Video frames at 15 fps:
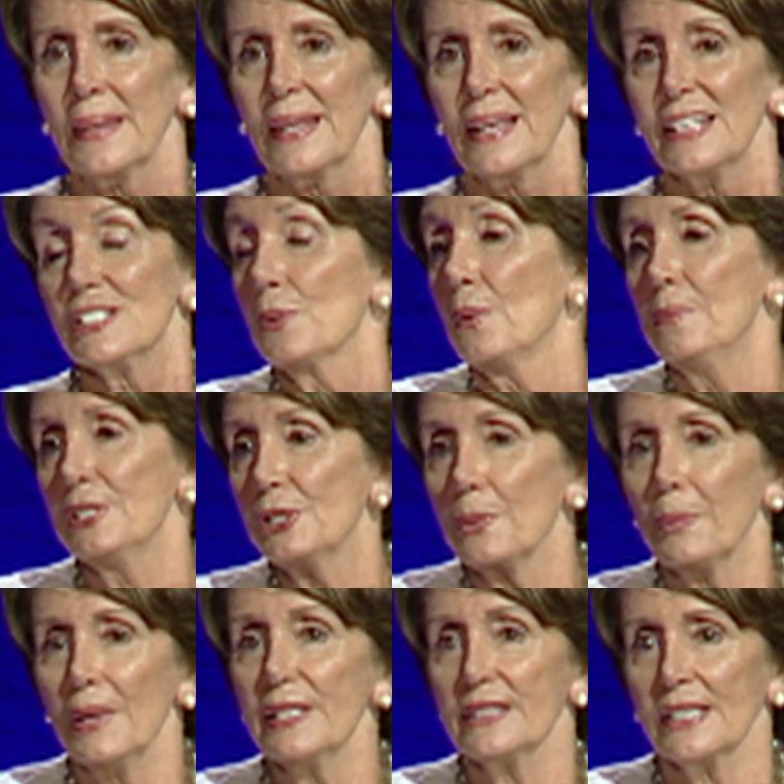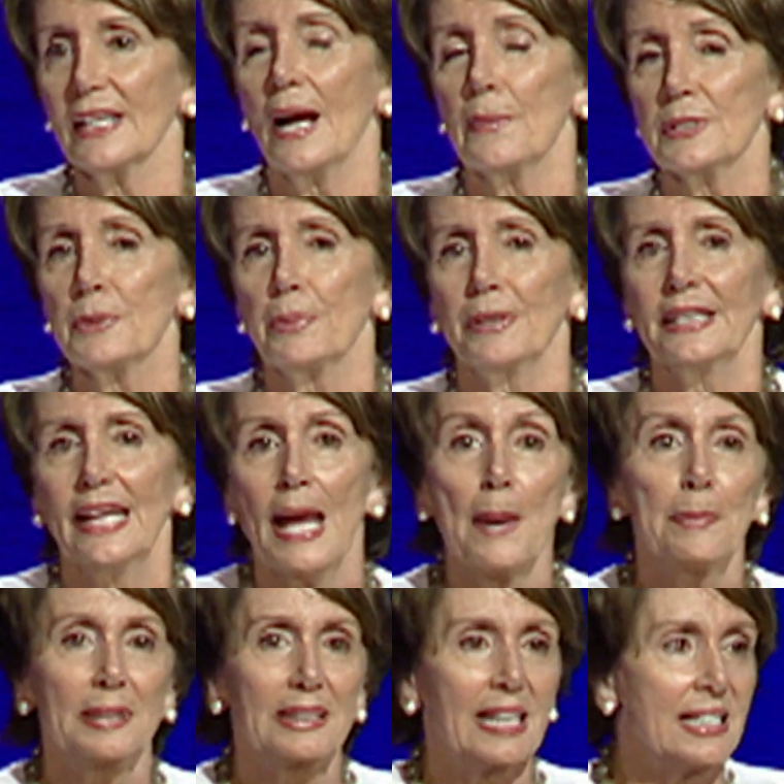I said, "Well, Mr. President, I was pretty
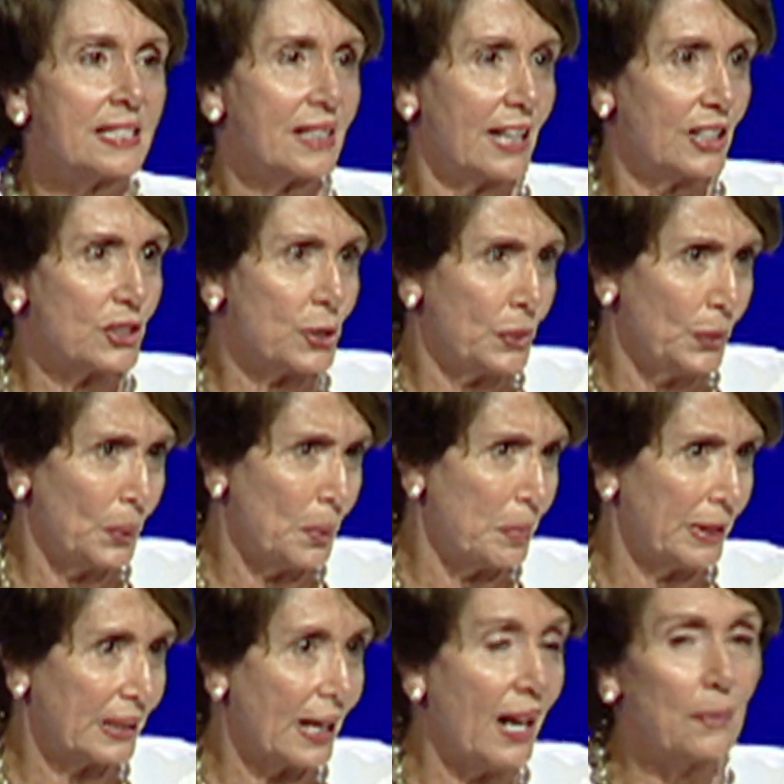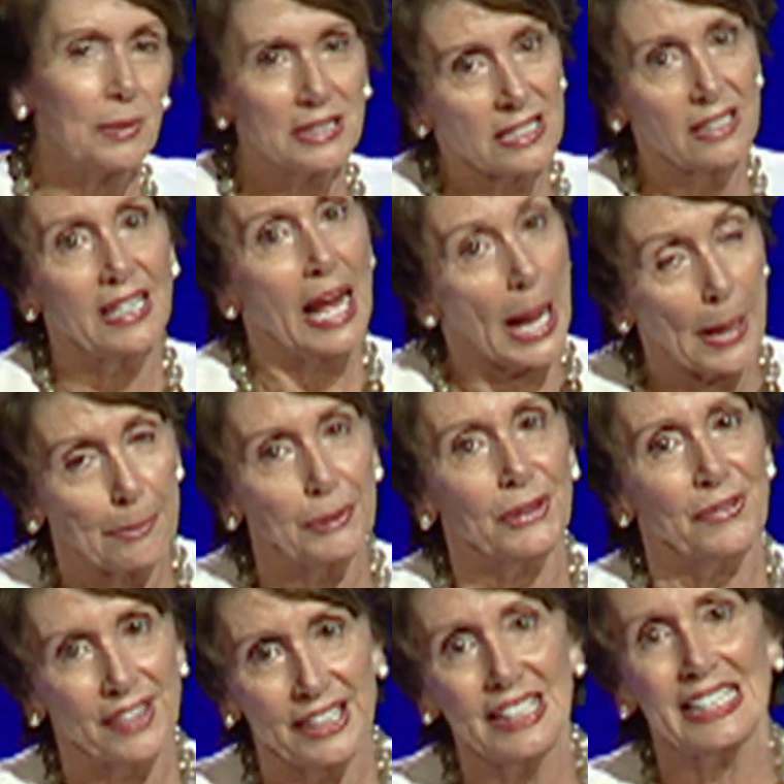happy last night too, but I wasn't happier
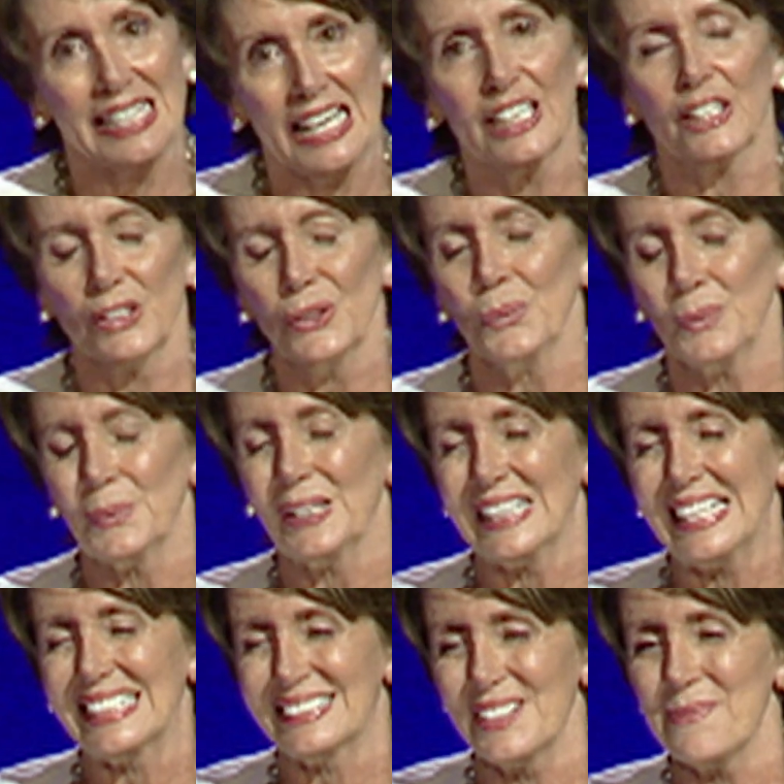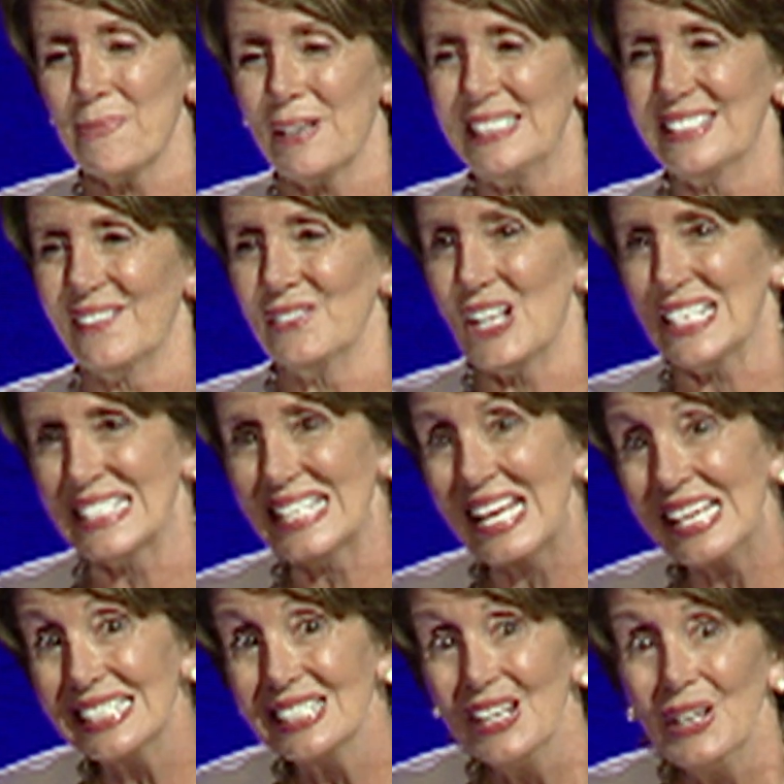than the night you were elected President of the United
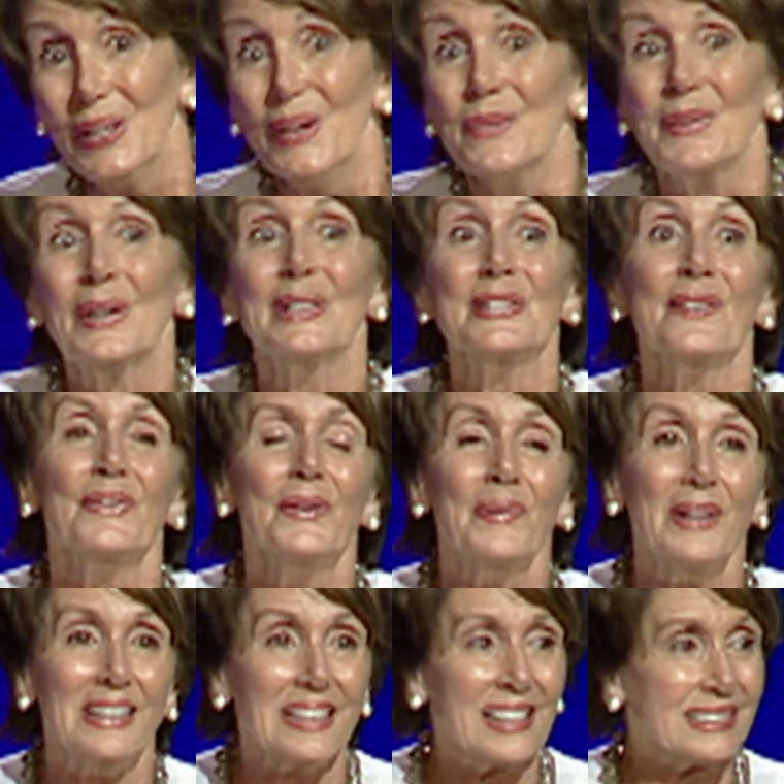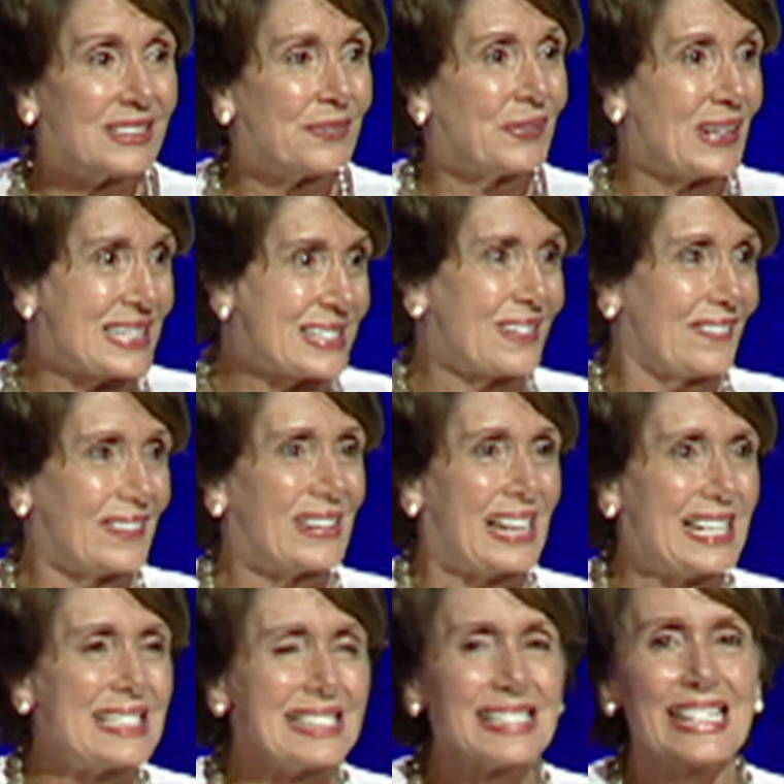States, because if you weren't elected President of the
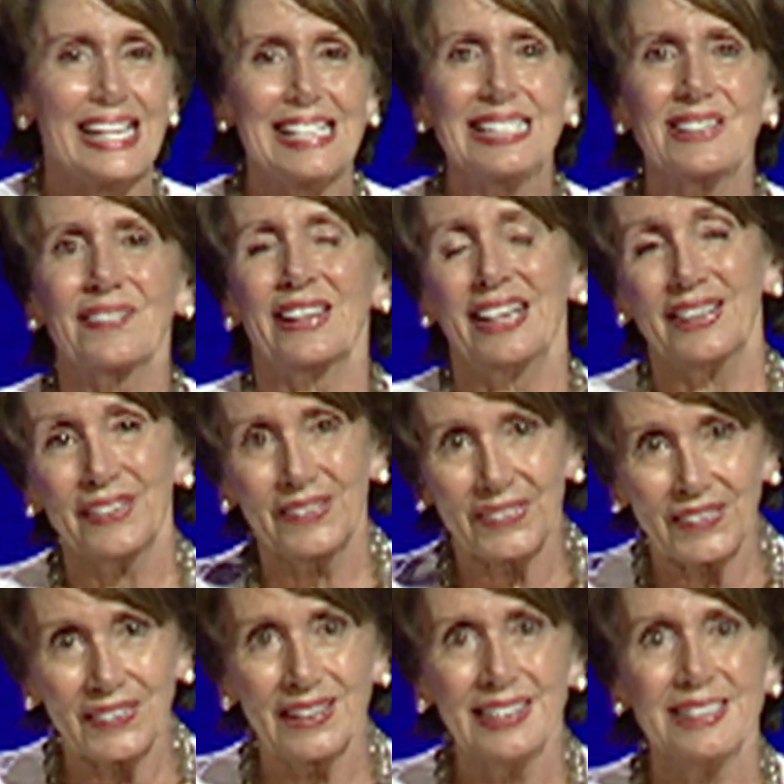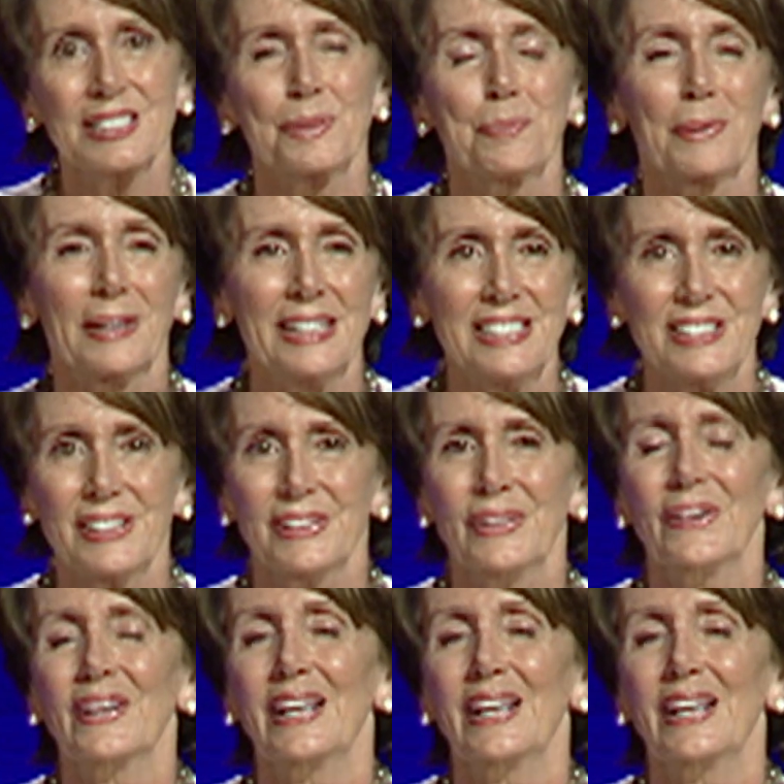United States, without your inspiration, your